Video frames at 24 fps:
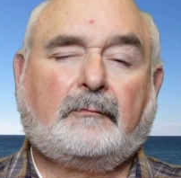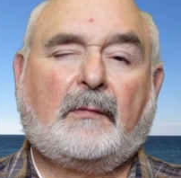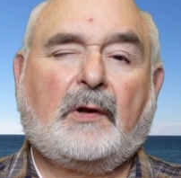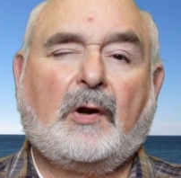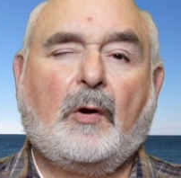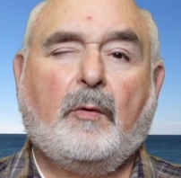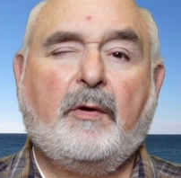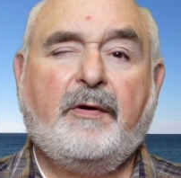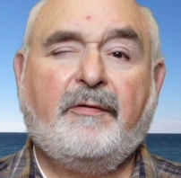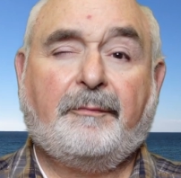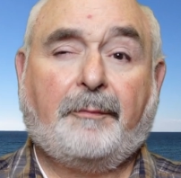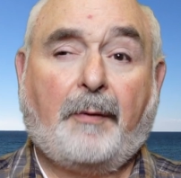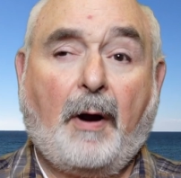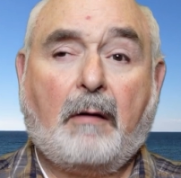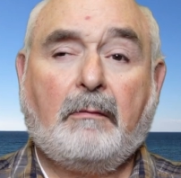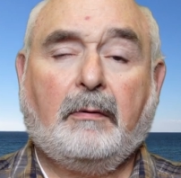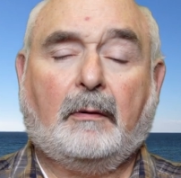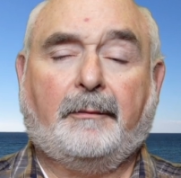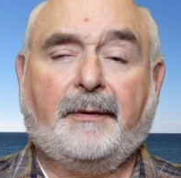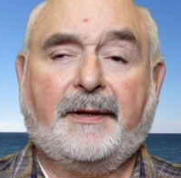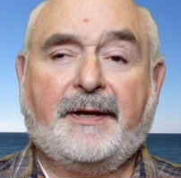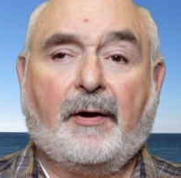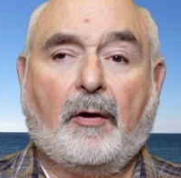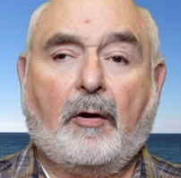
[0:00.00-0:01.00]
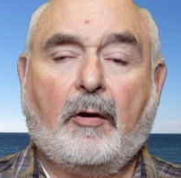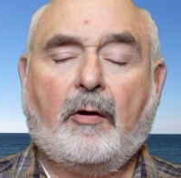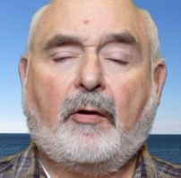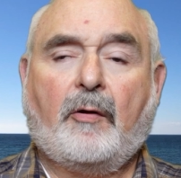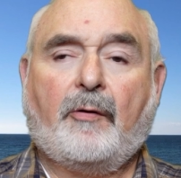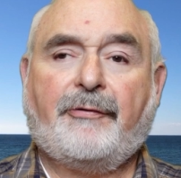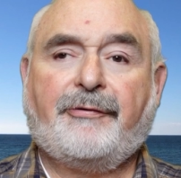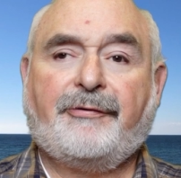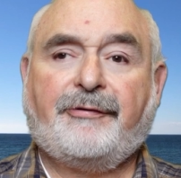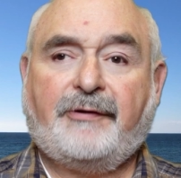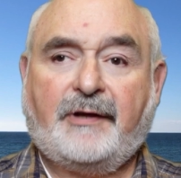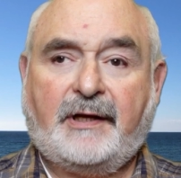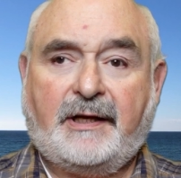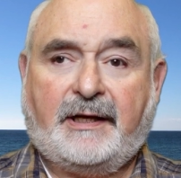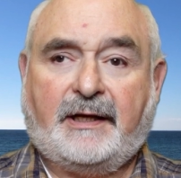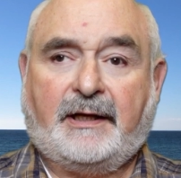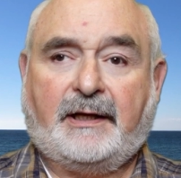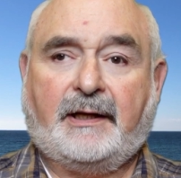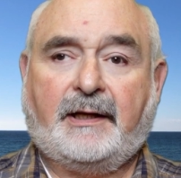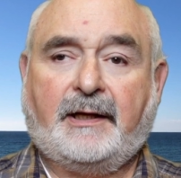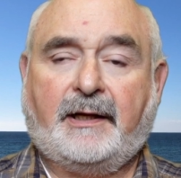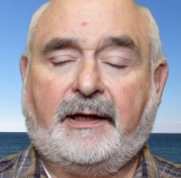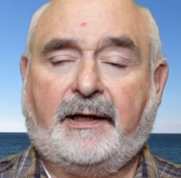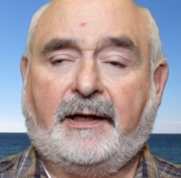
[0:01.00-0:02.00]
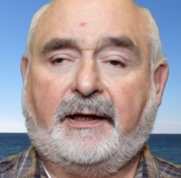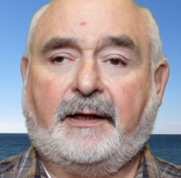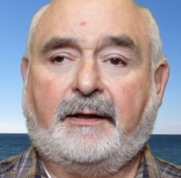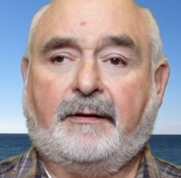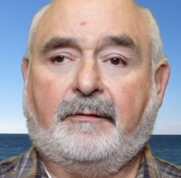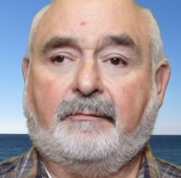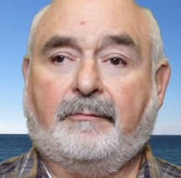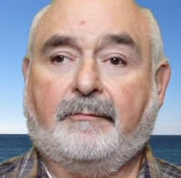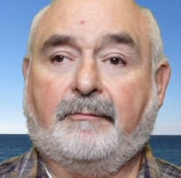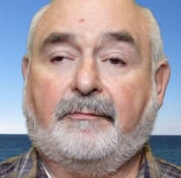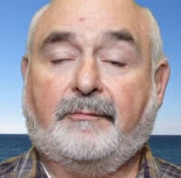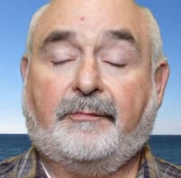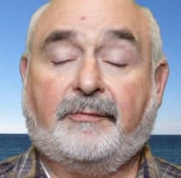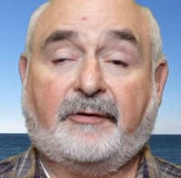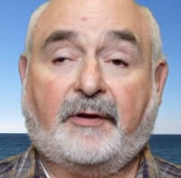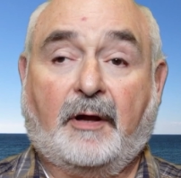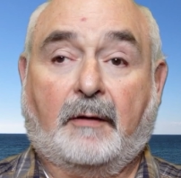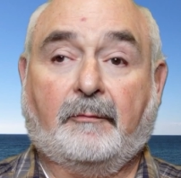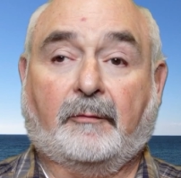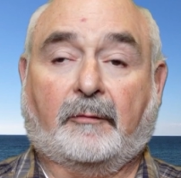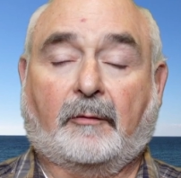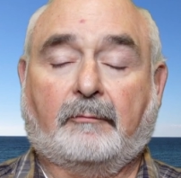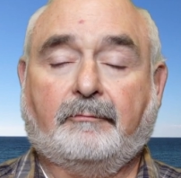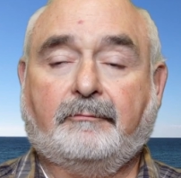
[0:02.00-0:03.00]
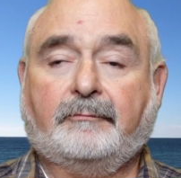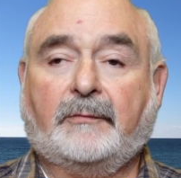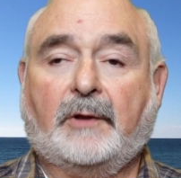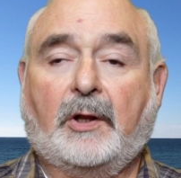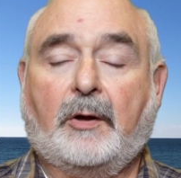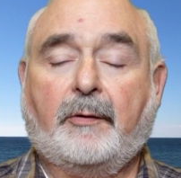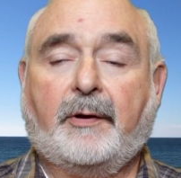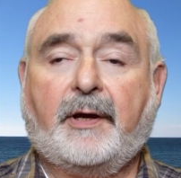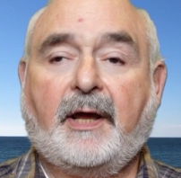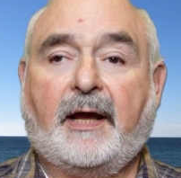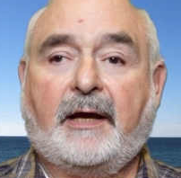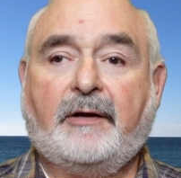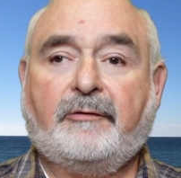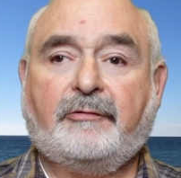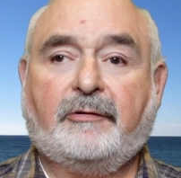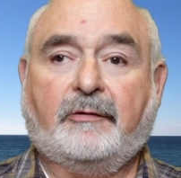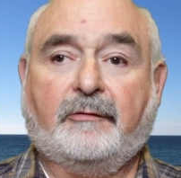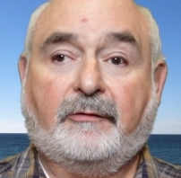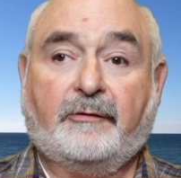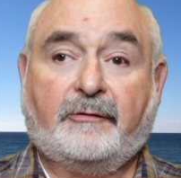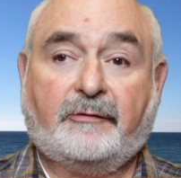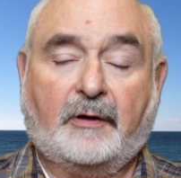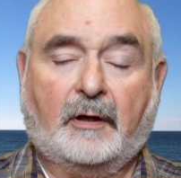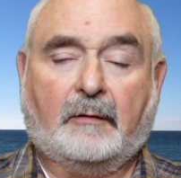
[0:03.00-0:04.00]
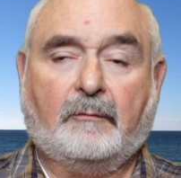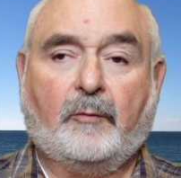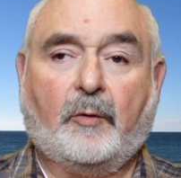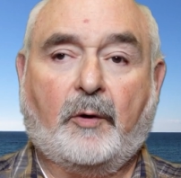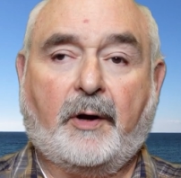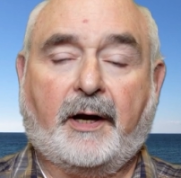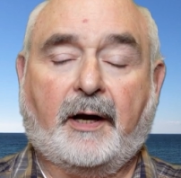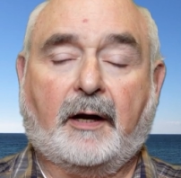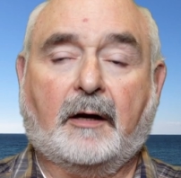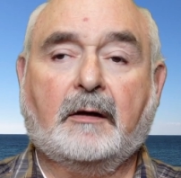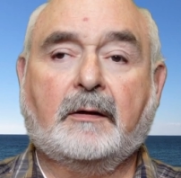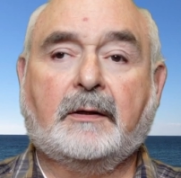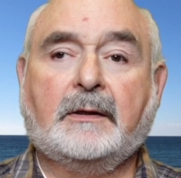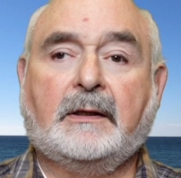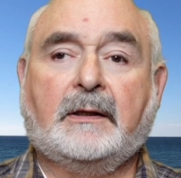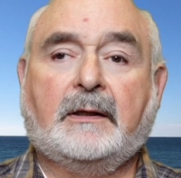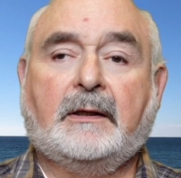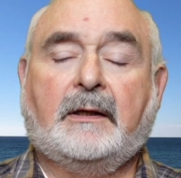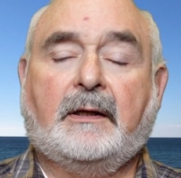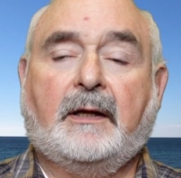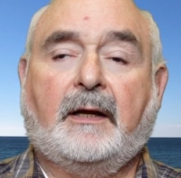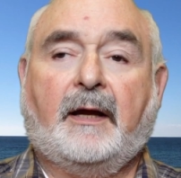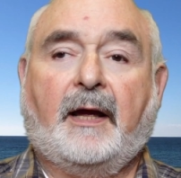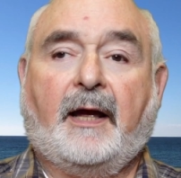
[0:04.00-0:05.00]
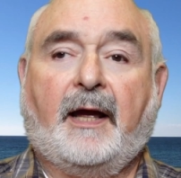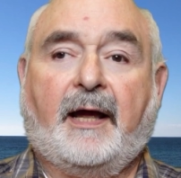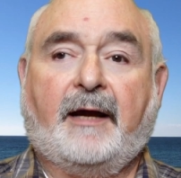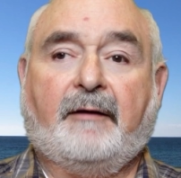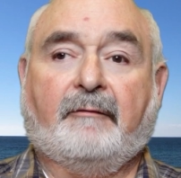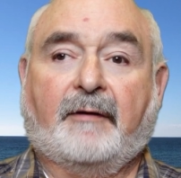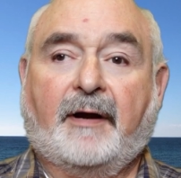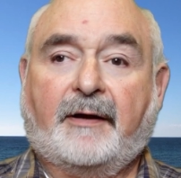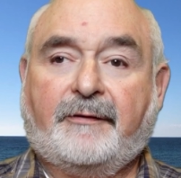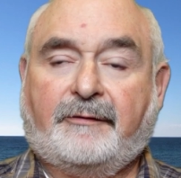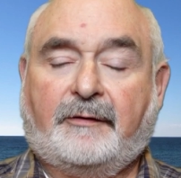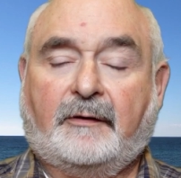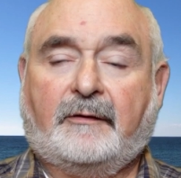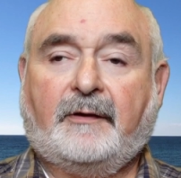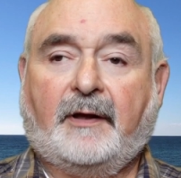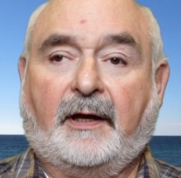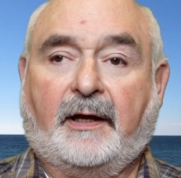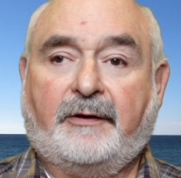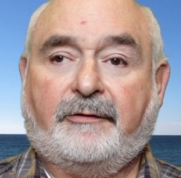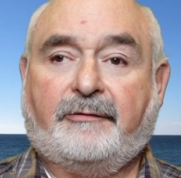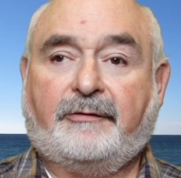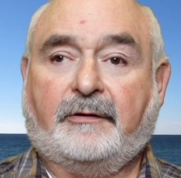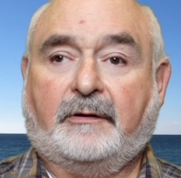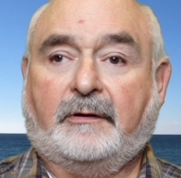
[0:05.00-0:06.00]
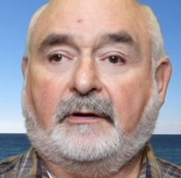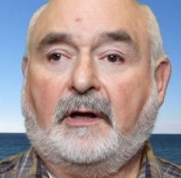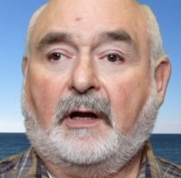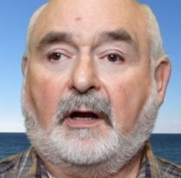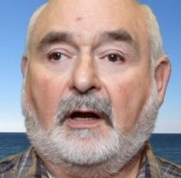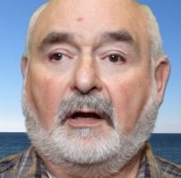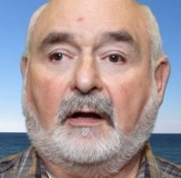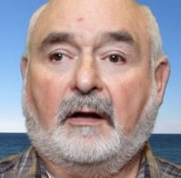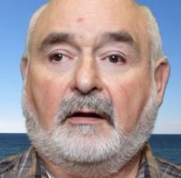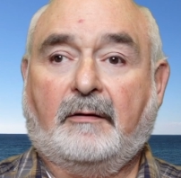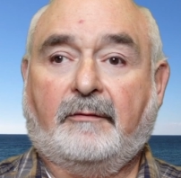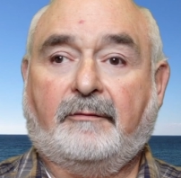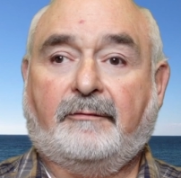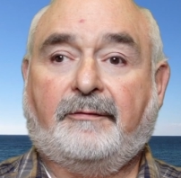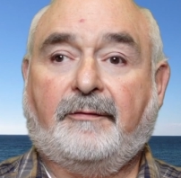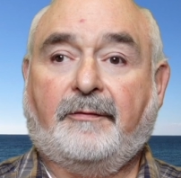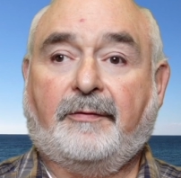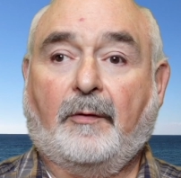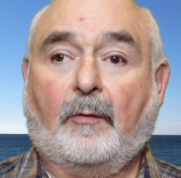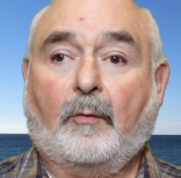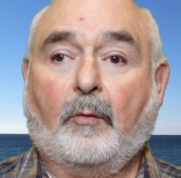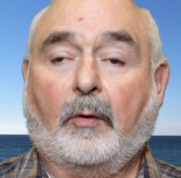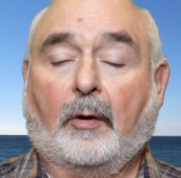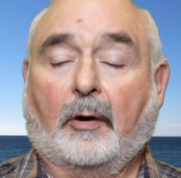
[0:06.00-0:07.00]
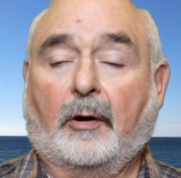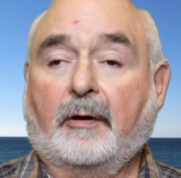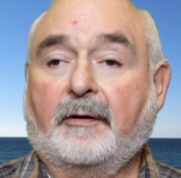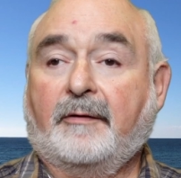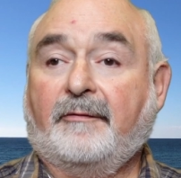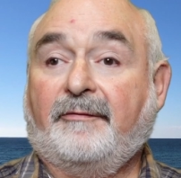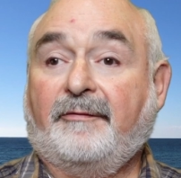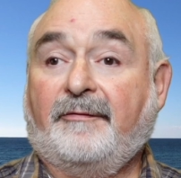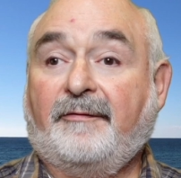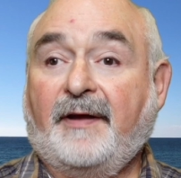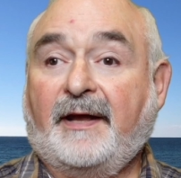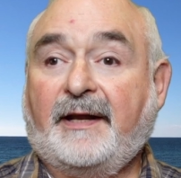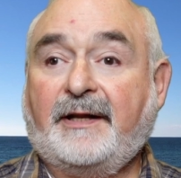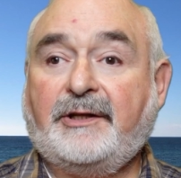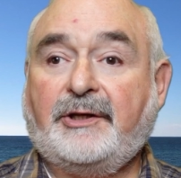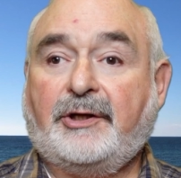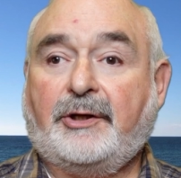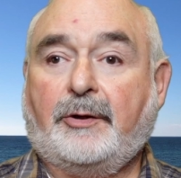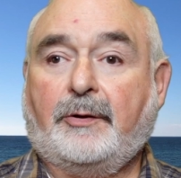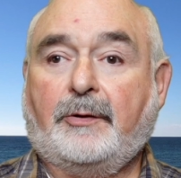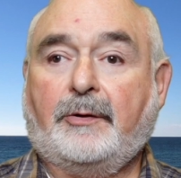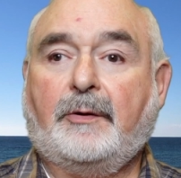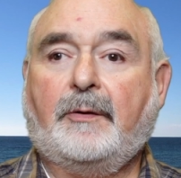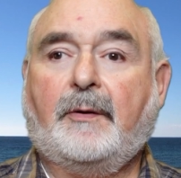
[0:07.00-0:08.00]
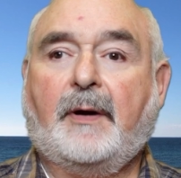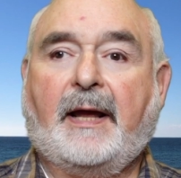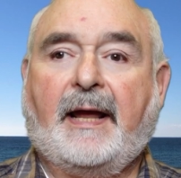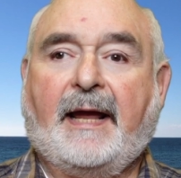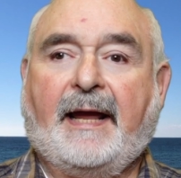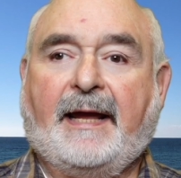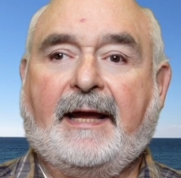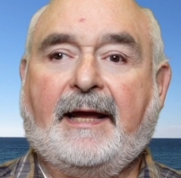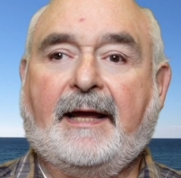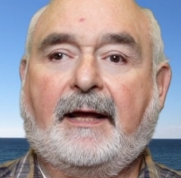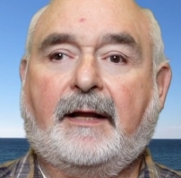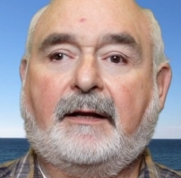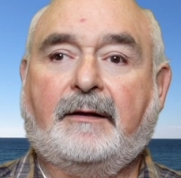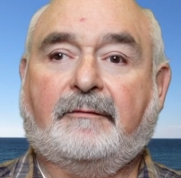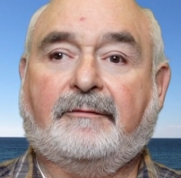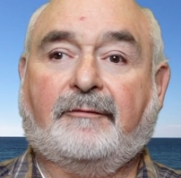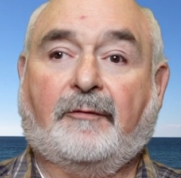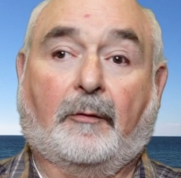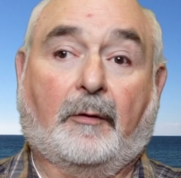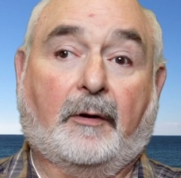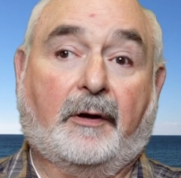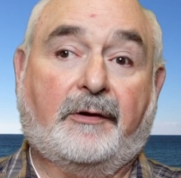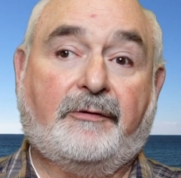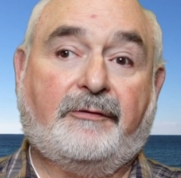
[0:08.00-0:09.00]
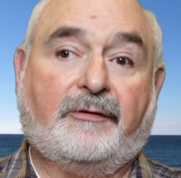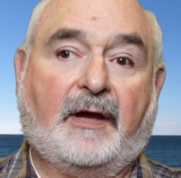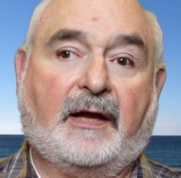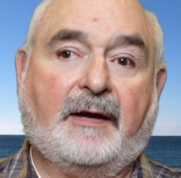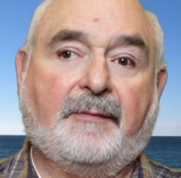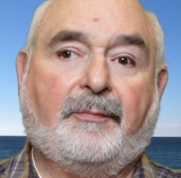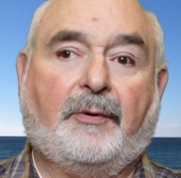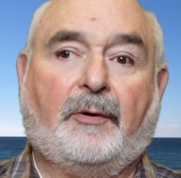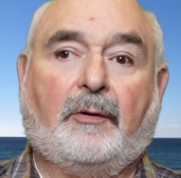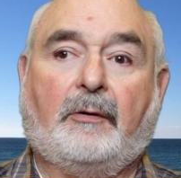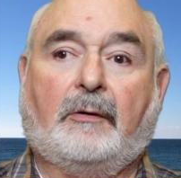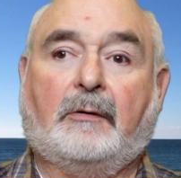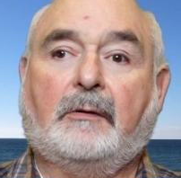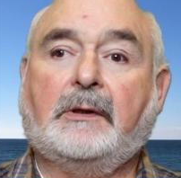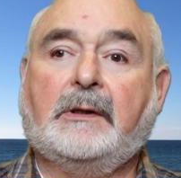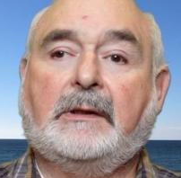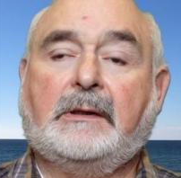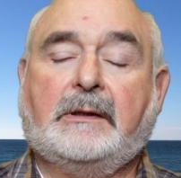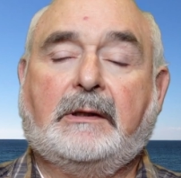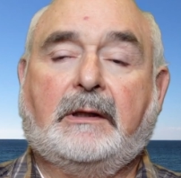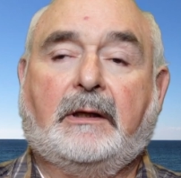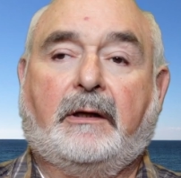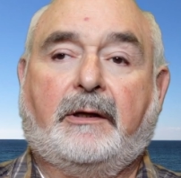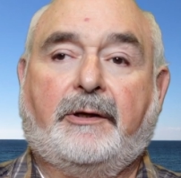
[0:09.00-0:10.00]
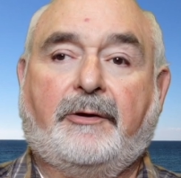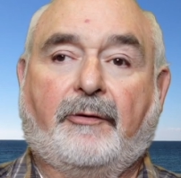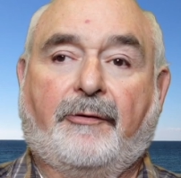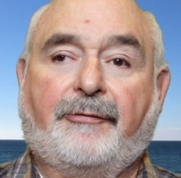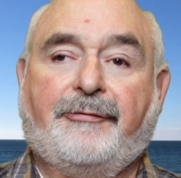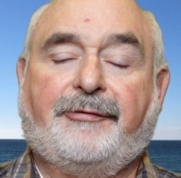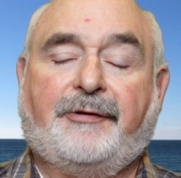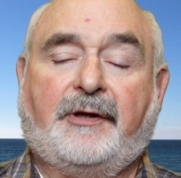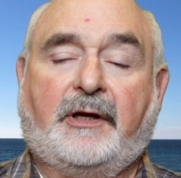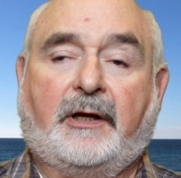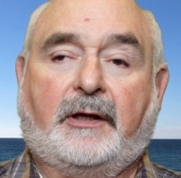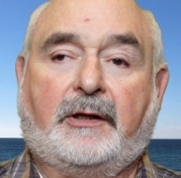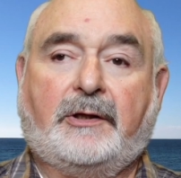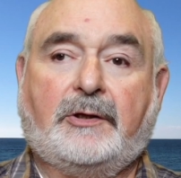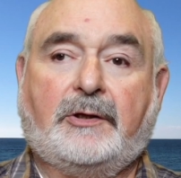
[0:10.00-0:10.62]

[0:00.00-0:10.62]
We've probably all seen in some location somewhere a recitation of the word venue, and for example, You'll see it